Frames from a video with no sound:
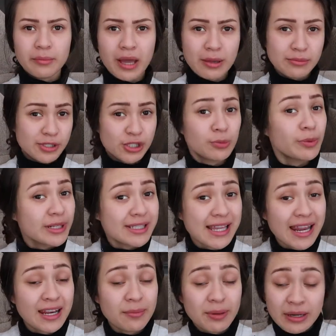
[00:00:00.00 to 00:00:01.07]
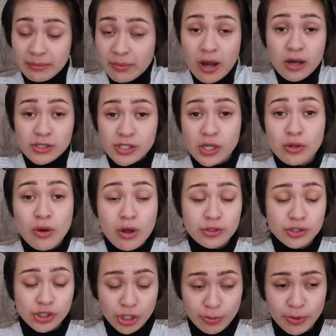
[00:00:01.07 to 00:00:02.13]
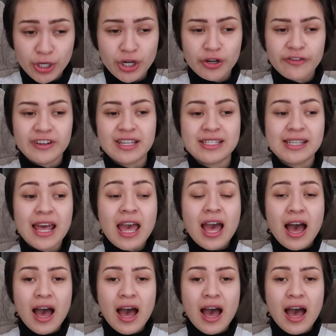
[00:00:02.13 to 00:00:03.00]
I'm super excited, but I'm also super nervous.